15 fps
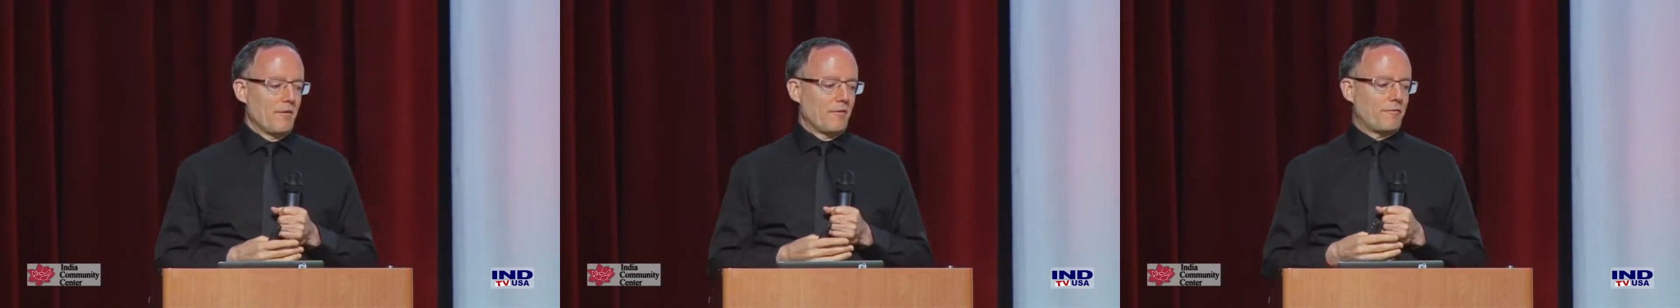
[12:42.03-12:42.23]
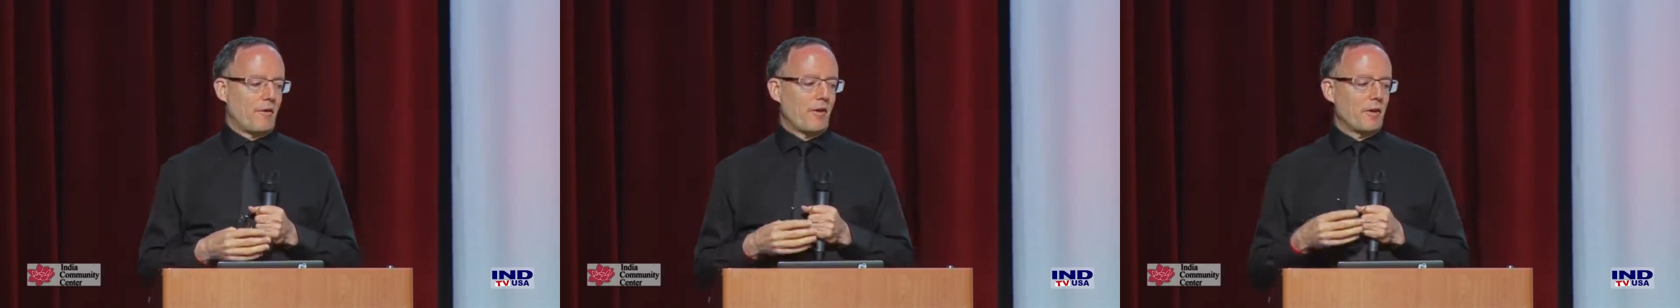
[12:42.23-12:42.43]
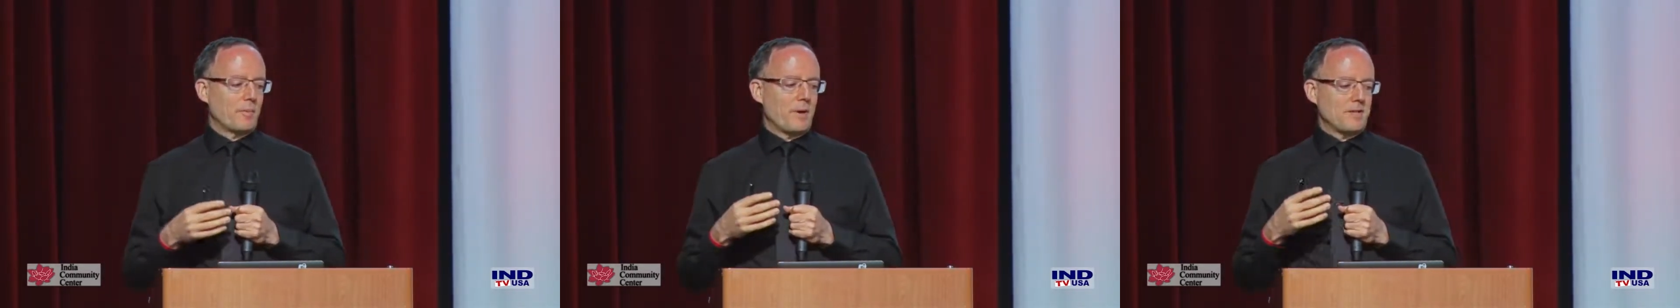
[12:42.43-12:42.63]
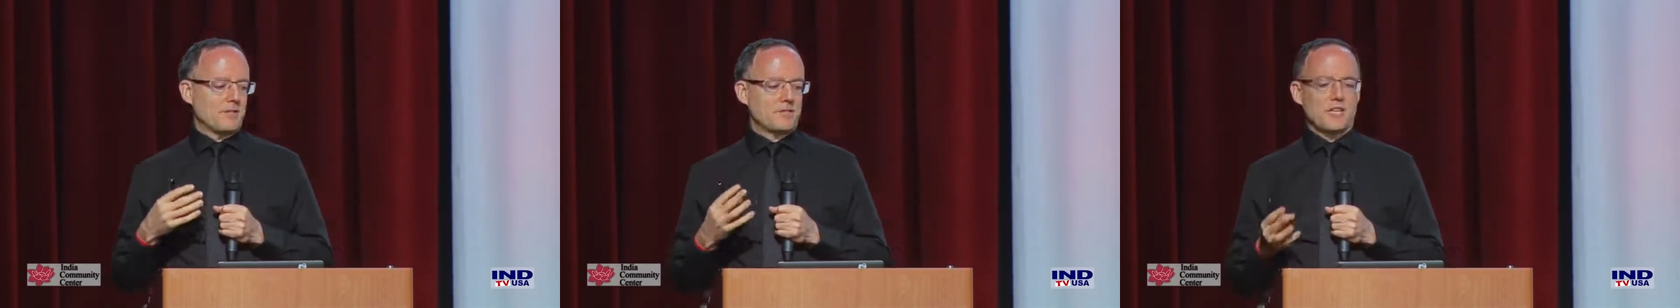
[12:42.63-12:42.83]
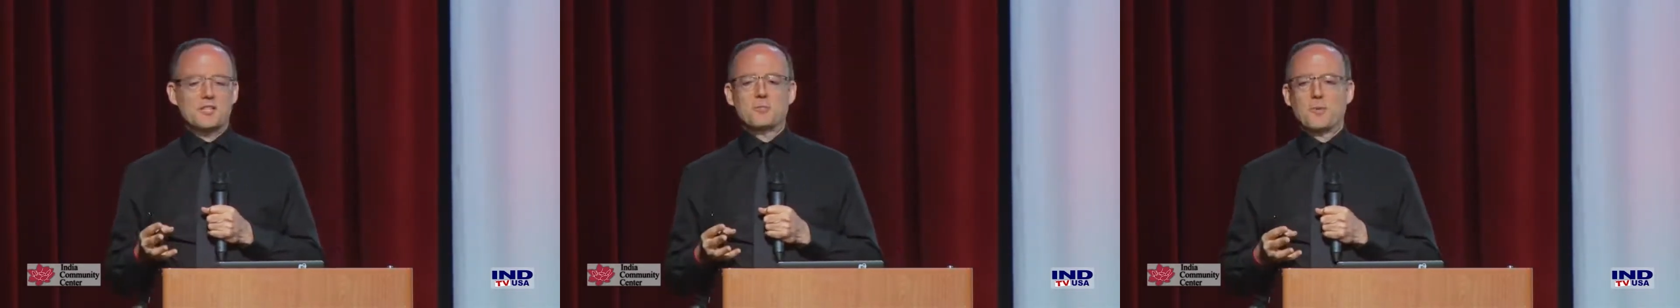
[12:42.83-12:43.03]
followed by
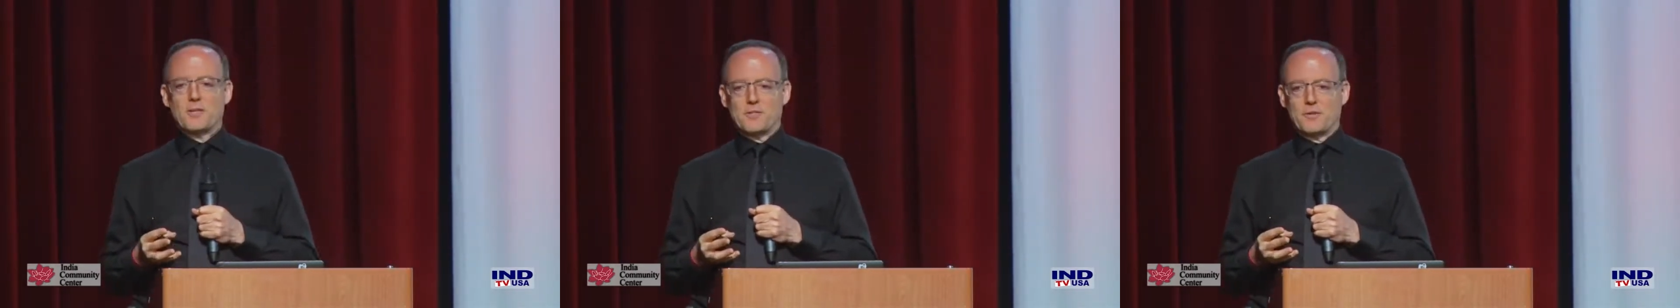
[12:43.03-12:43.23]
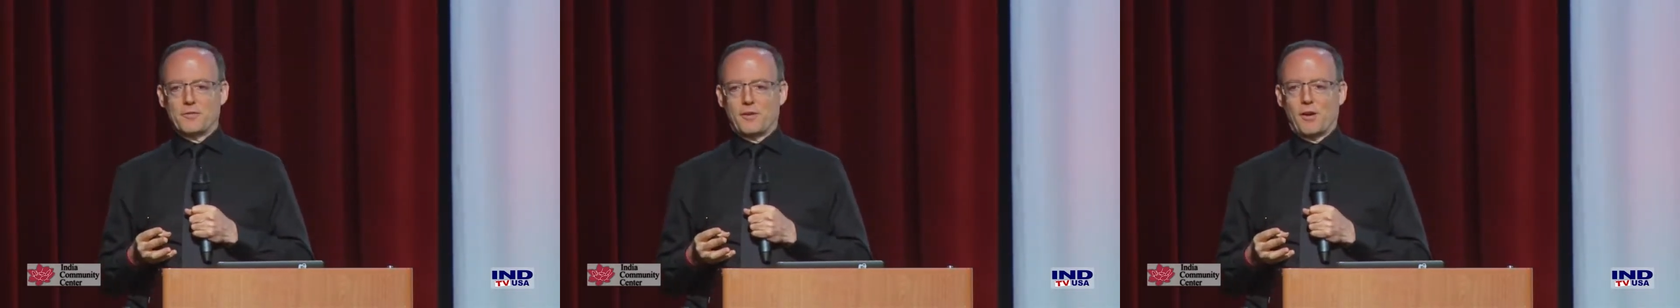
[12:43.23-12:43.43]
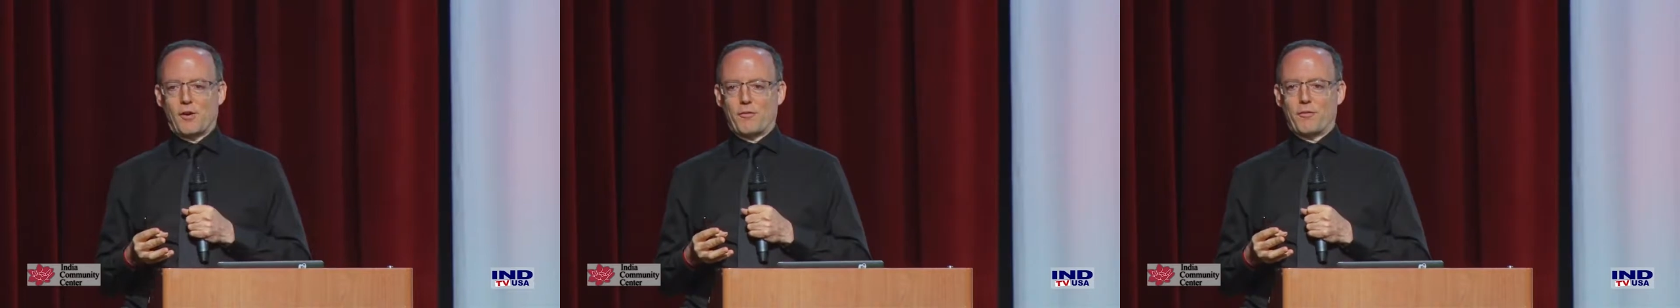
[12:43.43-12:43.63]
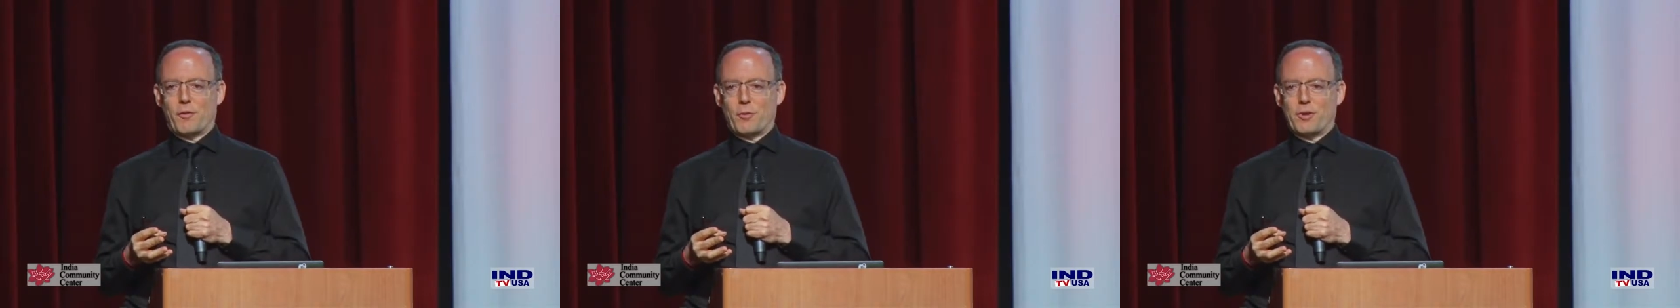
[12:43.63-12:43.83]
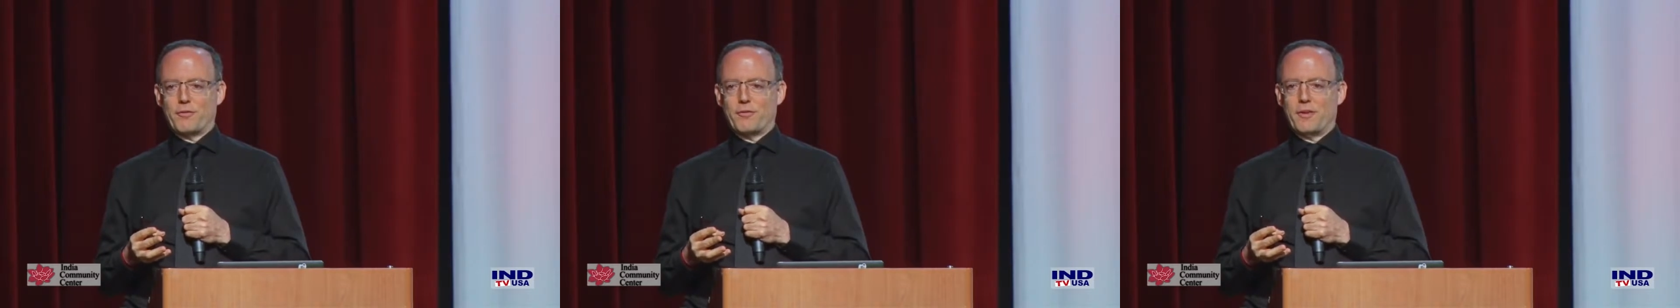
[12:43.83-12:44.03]
6 months of careful
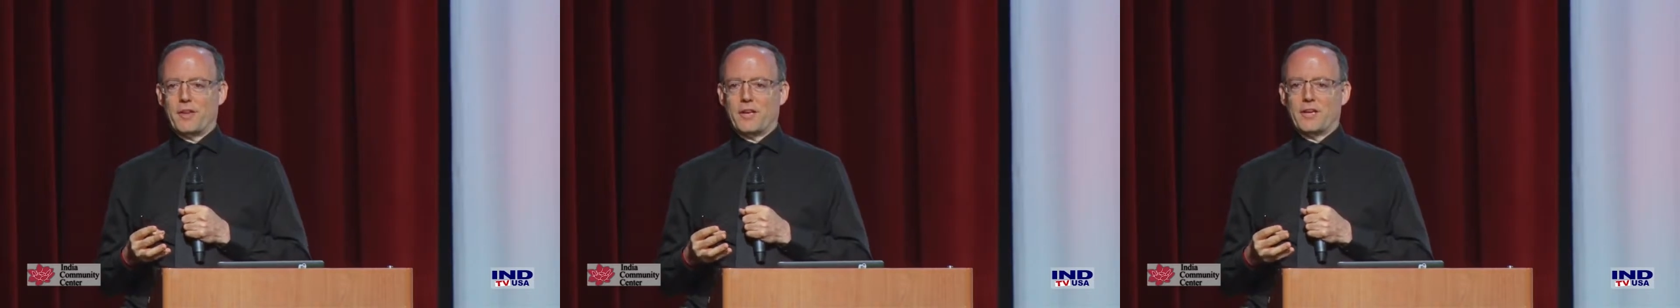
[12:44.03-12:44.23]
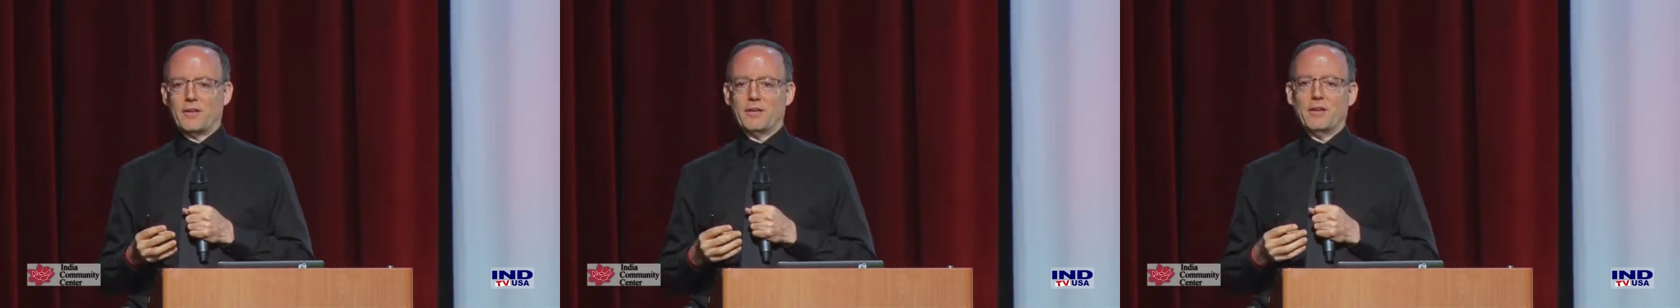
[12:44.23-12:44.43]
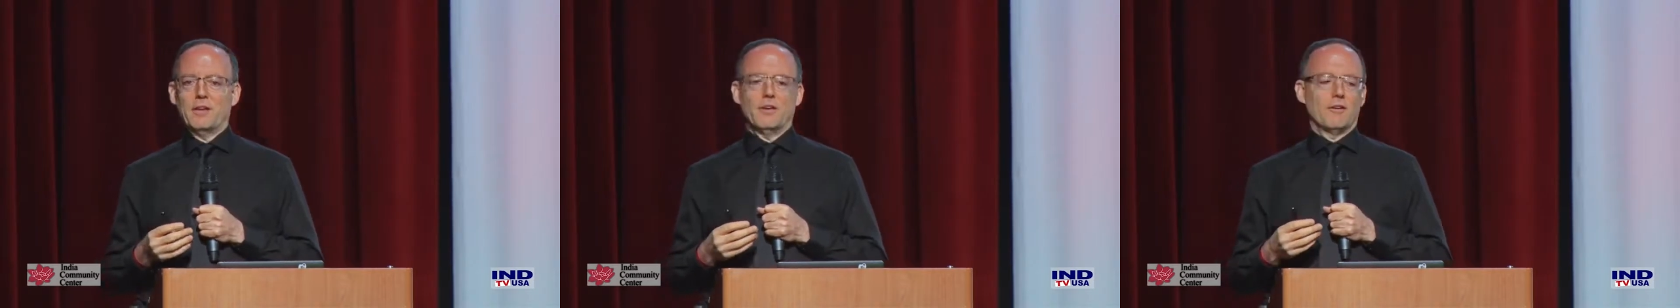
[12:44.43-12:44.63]
refeeding,